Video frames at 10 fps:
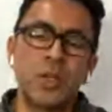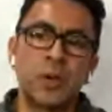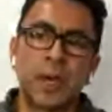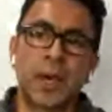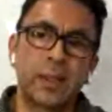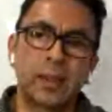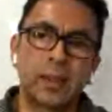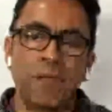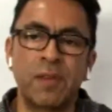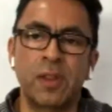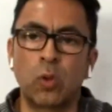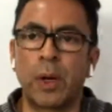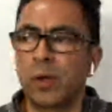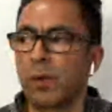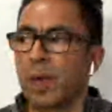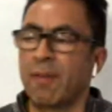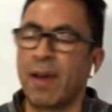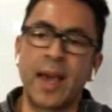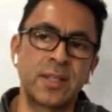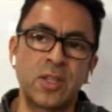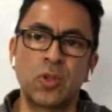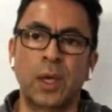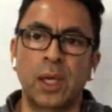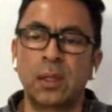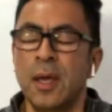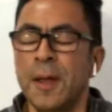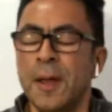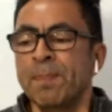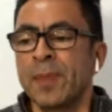Once you get the inventory, you have access to it.